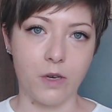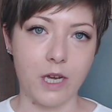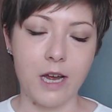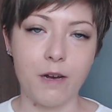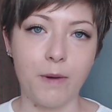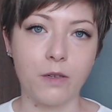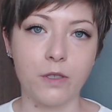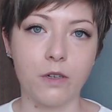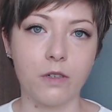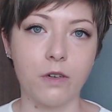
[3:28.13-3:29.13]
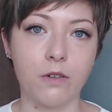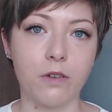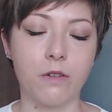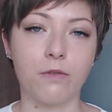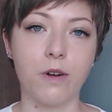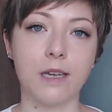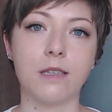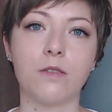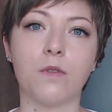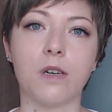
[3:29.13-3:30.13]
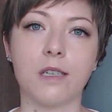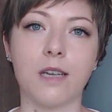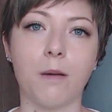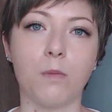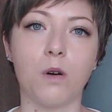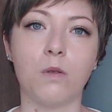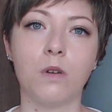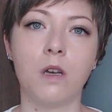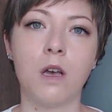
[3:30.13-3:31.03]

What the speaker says: care about your friends, for example,